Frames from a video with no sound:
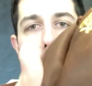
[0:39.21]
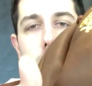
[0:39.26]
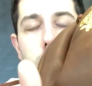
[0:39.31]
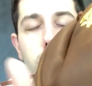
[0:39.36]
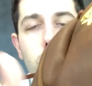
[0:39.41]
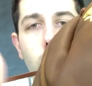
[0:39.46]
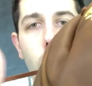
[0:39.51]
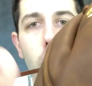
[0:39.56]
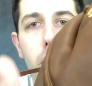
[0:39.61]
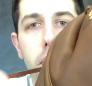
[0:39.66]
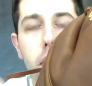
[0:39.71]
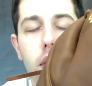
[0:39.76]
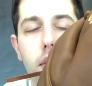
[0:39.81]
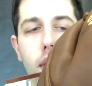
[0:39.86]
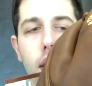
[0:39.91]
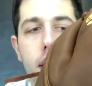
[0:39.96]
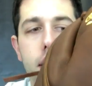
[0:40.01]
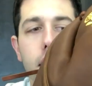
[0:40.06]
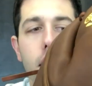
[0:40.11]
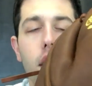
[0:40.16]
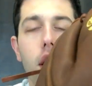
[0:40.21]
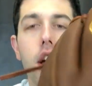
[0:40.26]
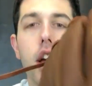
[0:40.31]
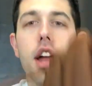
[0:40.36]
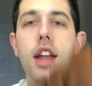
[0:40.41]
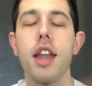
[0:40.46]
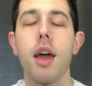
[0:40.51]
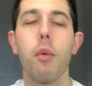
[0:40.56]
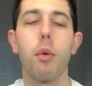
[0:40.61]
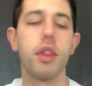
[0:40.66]
major opening right there.
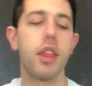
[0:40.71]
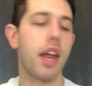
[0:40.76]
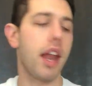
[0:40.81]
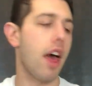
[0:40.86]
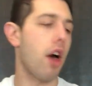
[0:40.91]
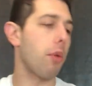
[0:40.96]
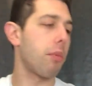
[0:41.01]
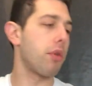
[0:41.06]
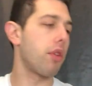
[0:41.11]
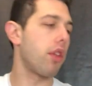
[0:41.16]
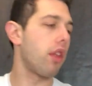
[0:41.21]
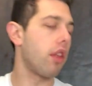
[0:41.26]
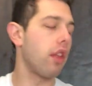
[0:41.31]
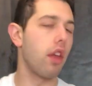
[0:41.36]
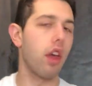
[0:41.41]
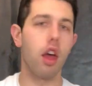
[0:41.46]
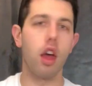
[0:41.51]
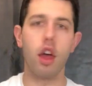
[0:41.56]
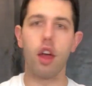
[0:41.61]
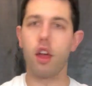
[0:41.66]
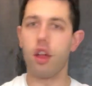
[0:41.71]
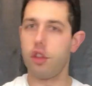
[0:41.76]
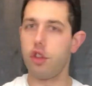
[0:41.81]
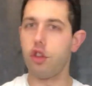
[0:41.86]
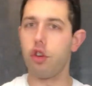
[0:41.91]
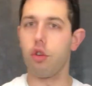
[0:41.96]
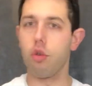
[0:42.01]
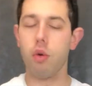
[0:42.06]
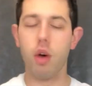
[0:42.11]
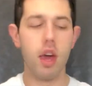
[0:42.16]
Now, what that helps
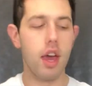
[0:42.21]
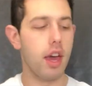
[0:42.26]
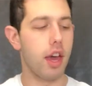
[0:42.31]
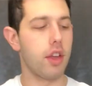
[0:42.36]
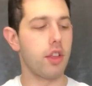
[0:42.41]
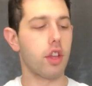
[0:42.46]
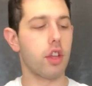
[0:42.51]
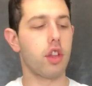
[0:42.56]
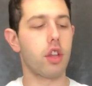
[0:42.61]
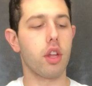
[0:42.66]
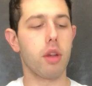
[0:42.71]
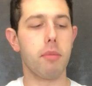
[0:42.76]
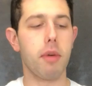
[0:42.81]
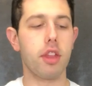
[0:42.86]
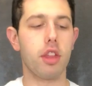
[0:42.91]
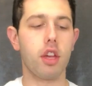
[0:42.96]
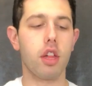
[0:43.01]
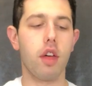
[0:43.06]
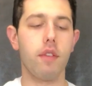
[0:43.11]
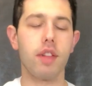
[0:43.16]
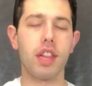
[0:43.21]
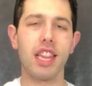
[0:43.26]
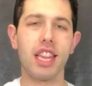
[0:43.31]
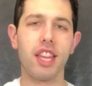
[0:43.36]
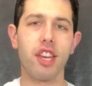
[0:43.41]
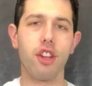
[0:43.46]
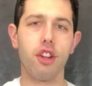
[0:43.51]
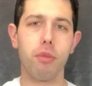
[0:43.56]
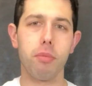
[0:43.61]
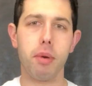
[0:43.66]
do is it's going to make the glove a
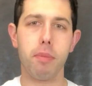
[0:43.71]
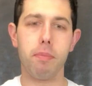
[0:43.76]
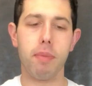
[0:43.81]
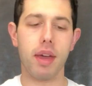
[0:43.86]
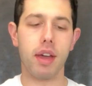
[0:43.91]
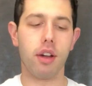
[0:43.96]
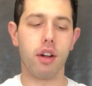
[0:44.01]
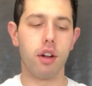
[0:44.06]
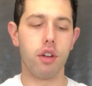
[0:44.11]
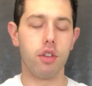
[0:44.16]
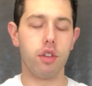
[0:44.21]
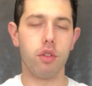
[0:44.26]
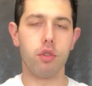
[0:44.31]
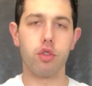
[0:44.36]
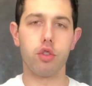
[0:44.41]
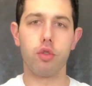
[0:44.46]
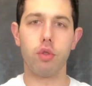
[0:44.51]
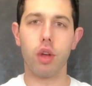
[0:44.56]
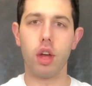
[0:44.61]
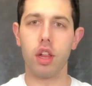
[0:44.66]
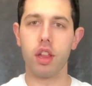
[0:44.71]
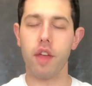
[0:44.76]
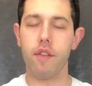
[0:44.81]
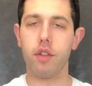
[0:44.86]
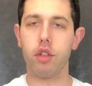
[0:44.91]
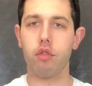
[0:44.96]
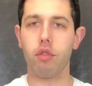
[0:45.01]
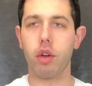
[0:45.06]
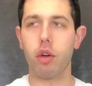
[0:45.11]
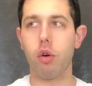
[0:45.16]
little bit bigger. So
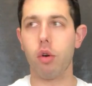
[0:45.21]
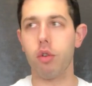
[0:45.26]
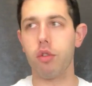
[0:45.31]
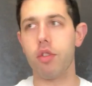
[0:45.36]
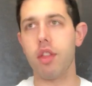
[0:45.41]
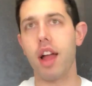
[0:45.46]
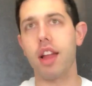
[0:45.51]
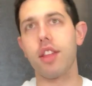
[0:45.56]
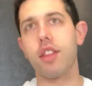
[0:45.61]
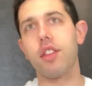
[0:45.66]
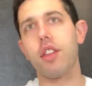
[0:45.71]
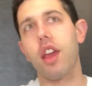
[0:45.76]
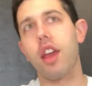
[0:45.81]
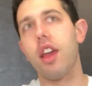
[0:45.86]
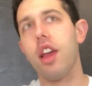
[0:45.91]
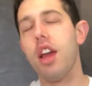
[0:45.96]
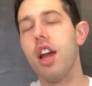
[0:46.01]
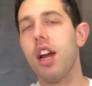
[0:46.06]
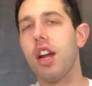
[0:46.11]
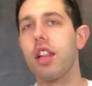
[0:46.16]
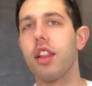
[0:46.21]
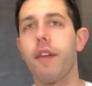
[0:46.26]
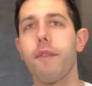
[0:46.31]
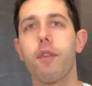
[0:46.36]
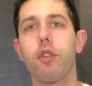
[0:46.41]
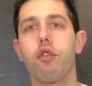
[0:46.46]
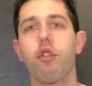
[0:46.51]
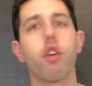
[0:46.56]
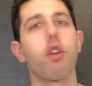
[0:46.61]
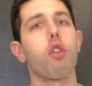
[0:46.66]
11 3/4, not to say
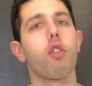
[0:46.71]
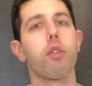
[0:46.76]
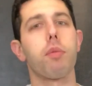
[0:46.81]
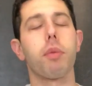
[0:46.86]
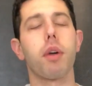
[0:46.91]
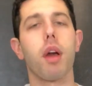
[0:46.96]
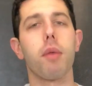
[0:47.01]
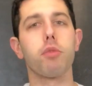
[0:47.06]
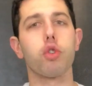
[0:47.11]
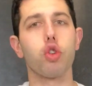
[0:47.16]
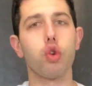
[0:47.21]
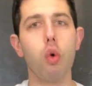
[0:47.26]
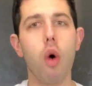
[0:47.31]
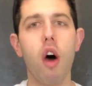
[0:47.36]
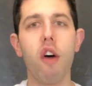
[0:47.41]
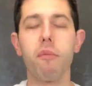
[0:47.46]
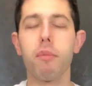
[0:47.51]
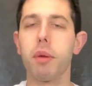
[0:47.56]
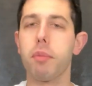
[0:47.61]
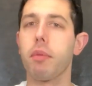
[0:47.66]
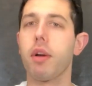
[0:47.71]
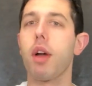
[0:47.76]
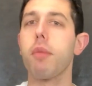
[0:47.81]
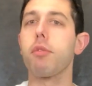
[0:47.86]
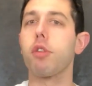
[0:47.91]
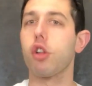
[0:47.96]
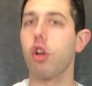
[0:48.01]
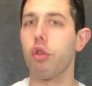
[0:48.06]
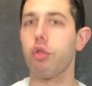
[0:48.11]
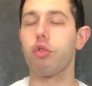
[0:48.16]
11 3/4 becomes 12, but it
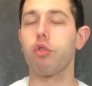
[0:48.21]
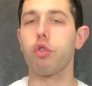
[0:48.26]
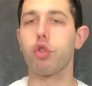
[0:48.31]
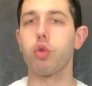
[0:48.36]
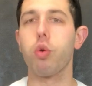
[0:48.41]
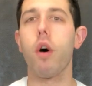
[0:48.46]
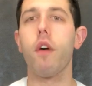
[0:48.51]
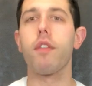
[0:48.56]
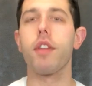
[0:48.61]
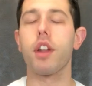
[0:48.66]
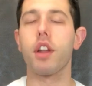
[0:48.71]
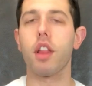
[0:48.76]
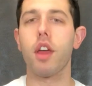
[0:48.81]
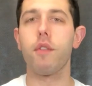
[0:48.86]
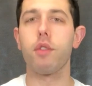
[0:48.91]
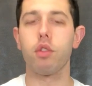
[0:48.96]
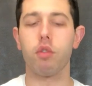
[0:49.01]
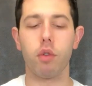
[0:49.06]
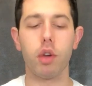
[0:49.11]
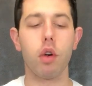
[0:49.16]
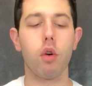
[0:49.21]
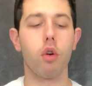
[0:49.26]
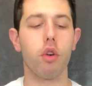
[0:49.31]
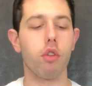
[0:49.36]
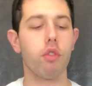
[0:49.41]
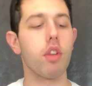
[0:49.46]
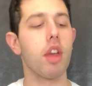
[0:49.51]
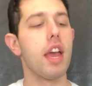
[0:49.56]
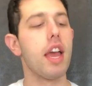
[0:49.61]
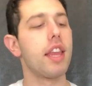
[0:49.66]
becomes closer to 12 than 11
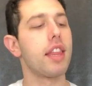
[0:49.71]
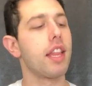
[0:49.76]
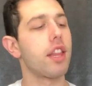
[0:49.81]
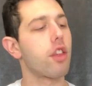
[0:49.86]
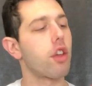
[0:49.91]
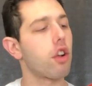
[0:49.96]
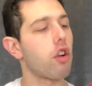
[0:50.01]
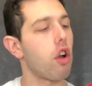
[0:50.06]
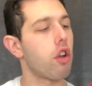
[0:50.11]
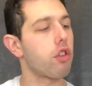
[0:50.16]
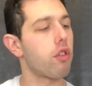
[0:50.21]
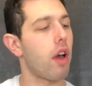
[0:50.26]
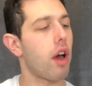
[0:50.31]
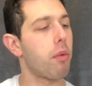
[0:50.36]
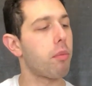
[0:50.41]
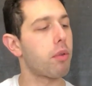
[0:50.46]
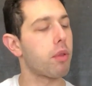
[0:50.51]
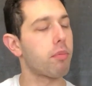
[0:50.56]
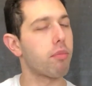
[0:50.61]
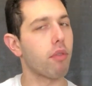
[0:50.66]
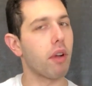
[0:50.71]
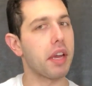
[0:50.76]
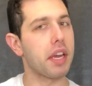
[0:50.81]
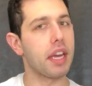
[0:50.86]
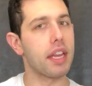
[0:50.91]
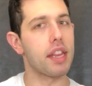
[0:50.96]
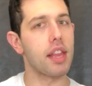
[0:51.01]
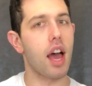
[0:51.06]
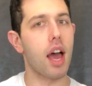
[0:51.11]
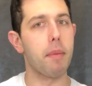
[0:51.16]
3/4. Then it's going to also help with
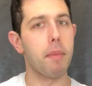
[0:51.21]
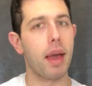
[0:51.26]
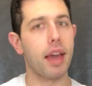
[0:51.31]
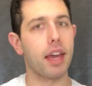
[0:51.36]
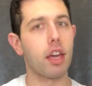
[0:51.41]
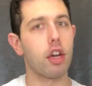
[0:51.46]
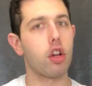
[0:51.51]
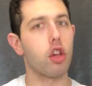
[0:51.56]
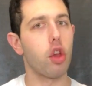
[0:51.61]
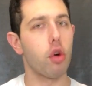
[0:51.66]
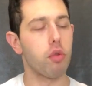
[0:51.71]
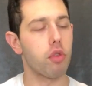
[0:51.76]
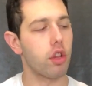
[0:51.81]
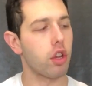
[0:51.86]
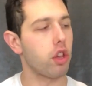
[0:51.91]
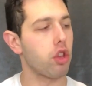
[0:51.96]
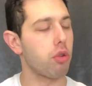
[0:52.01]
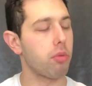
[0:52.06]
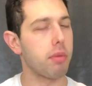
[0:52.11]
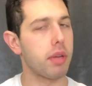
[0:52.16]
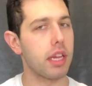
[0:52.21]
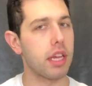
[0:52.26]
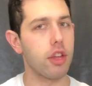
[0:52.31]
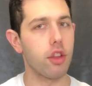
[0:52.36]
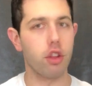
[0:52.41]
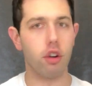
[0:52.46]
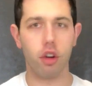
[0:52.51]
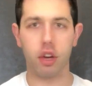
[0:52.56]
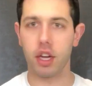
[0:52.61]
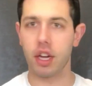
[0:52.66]
breaking time. I could close it a little bit
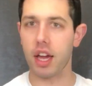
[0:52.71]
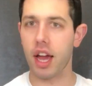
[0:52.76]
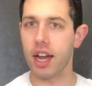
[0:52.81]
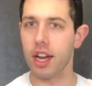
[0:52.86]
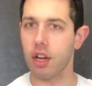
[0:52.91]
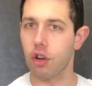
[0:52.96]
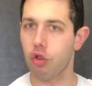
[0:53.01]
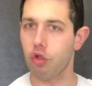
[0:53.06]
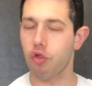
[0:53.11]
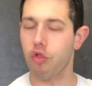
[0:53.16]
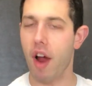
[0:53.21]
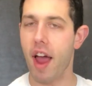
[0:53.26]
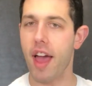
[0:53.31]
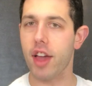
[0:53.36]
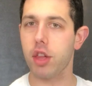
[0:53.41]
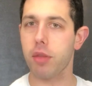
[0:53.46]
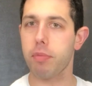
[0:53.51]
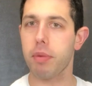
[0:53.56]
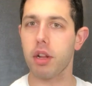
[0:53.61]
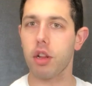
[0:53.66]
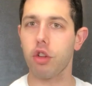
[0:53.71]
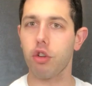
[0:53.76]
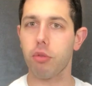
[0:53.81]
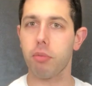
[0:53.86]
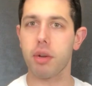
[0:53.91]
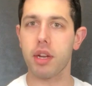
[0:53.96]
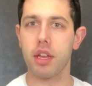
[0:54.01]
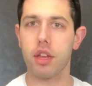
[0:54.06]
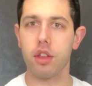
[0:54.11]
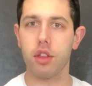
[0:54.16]
easier. I could kind of grasp it a
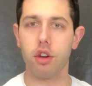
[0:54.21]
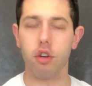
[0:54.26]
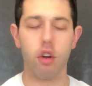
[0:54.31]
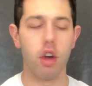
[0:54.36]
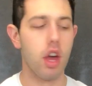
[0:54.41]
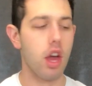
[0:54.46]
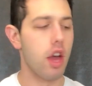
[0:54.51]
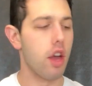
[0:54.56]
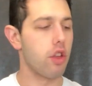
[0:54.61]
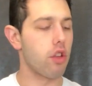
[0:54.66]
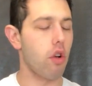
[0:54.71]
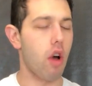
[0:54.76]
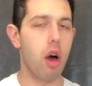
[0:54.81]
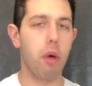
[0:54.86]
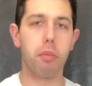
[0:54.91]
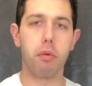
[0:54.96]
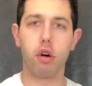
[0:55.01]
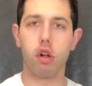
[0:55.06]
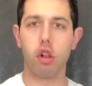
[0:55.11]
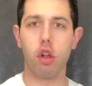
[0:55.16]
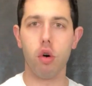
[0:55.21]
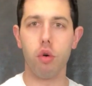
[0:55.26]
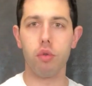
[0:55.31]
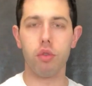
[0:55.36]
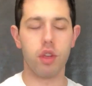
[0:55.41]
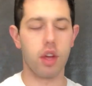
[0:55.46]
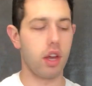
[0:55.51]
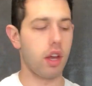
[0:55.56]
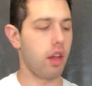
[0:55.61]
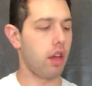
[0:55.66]
little bit easier. So help
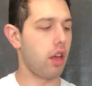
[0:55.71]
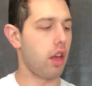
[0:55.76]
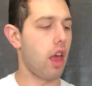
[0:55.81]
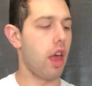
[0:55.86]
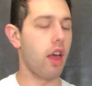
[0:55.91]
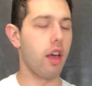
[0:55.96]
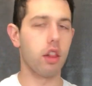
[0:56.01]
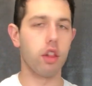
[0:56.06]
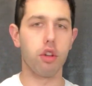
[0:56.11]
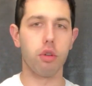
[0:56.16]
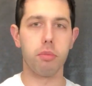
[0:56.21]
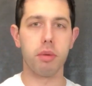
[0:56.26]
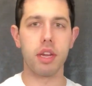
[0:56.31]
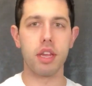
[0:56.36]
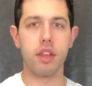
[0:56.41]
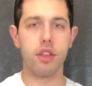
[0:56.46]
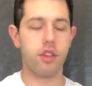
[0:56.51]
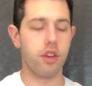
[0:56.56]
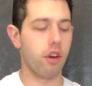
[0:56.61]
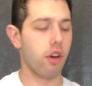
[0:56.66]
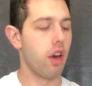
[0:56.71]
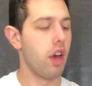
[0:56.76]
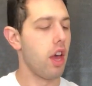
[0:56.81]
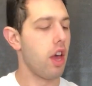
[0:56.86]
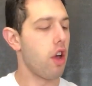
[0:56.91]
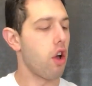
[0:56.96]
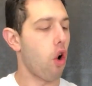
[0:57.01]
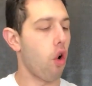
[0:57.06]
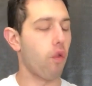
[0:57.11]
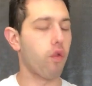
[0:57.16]
close it a little bit easier.
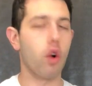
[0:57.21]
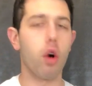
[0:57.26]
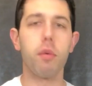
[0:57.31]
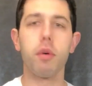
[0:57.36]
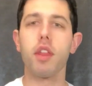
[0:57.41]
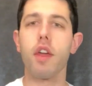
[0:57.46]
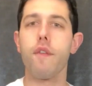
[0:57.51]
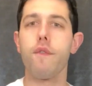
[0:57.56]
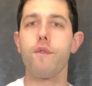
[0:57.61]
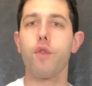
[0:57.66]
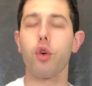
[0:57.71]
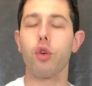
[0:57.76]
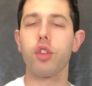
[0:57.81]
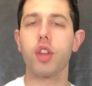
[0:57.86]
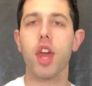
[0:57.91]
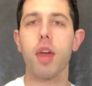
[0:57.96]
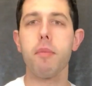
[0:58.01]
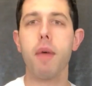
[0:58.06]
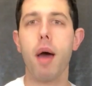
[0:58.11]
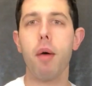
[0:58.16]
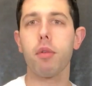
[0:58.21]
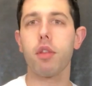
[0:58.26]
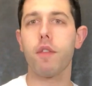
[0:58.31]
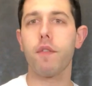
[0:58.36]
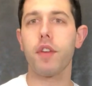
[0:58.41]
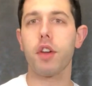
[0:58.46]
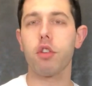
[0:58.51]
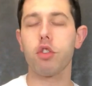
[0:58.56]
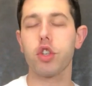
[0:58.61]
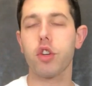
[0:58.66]
Overall, when they first came out with
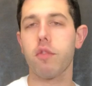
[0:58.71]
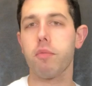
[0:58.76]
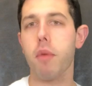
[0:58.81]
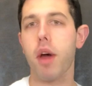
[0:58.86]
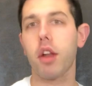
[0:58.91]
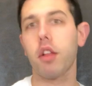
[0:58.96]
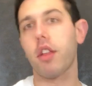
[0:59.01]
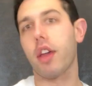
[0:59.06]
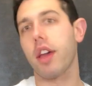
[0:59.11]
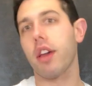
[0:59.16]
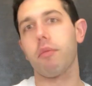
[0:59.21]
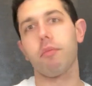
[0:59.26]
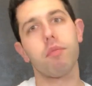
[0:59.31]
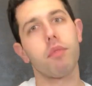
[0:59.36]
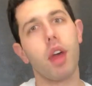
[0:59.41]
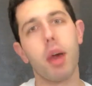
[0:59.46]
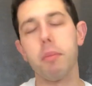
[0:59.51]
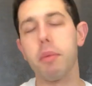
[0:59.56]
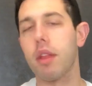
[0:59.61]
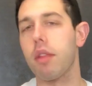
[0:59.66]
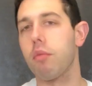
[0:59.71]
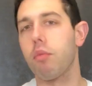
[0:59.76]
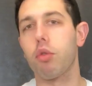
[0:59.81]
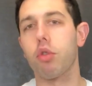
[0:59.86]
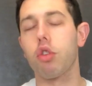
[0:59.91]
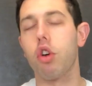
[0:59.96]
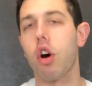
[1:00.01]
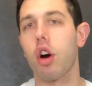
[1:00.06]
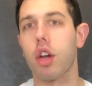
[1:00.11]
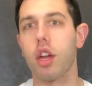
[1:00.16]
the finger shift model, like, I mean,
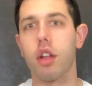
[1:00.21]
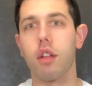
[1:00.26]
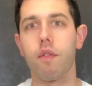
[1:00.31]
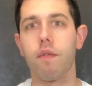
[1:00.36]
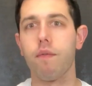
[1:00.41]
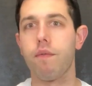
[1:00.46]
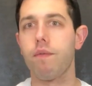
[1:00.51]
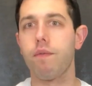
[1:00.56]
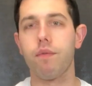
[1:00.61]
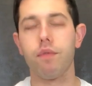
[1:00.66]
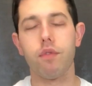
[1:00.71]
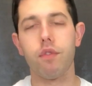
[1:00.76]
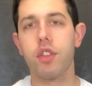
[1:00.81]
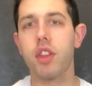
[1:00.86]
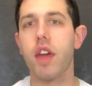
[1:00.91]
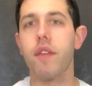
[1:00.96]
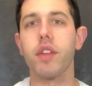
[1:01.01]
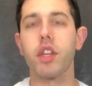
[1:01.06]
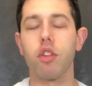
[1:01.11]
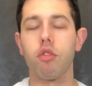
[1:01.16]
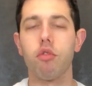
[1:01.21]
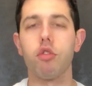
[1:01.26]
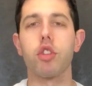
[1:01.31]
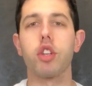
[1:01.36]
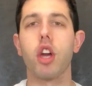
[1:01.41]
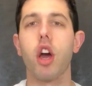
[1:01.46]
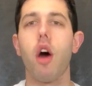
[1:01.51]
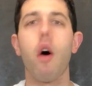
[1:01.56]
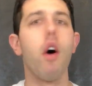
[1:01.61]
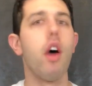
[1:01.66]
we're talking 7
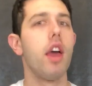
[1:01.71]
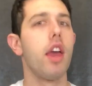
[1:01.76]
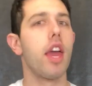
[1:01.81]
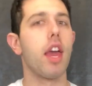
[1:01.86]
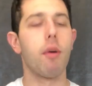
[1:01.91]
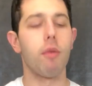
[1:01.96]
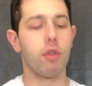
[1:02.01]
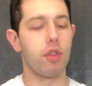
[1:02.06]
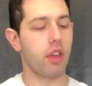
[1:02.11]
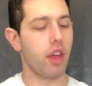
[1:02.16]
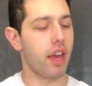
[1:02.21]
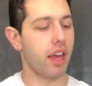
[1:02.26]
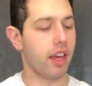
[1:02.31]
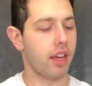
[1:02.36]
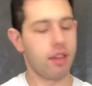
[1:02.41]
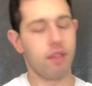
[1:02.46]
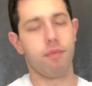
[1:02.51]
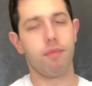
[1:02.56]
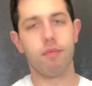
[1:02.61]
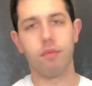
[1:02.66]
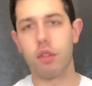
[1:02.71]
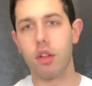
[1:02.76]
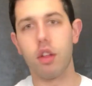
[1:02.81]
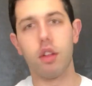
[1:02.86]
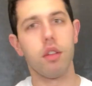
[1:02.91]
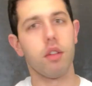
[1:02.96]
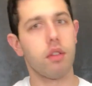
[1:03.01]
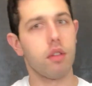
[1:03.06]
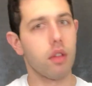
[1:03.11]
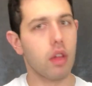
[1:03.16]
years ago, it was like
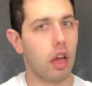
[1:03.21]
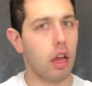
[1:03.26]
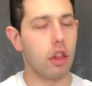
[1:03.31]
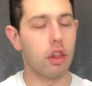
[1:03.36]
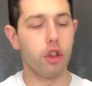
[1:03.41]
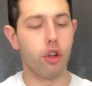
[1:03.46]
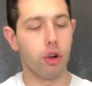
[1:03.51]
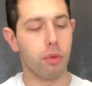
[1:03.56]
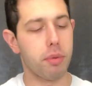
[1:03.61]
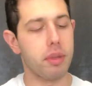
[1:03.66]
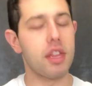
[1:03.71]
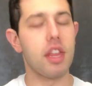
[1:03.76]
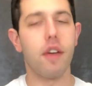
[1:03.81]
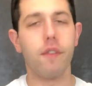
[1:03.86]
a little bit